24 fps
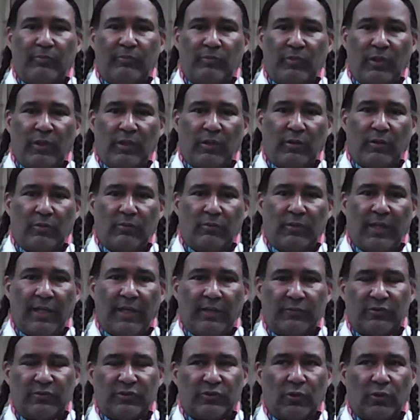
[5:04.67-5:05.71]

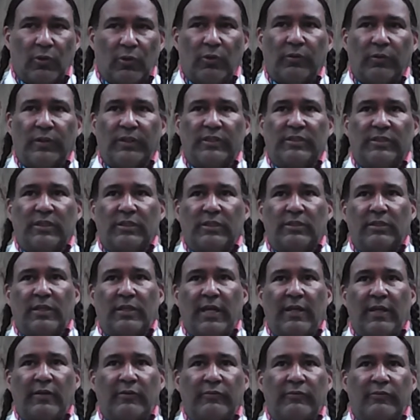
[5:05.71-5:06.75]
Native stories and
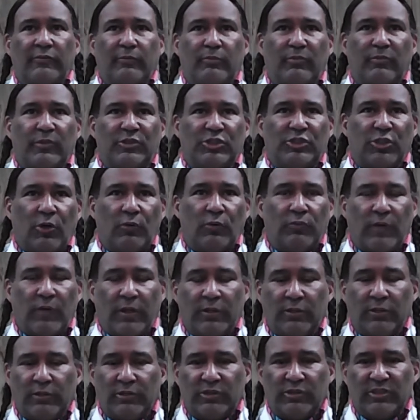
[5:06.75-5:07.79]
Native
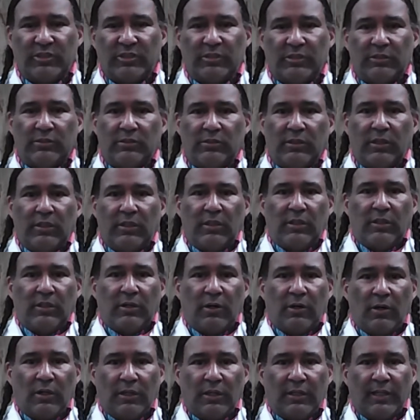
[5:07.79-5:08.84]
showrunners and
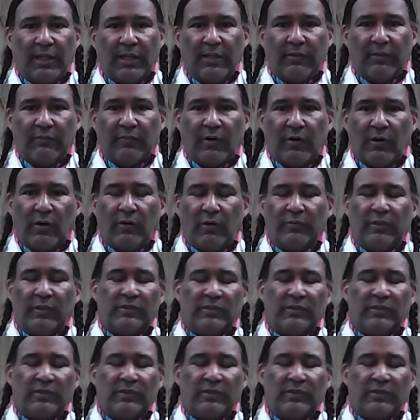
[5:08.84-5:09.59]
all of that involved.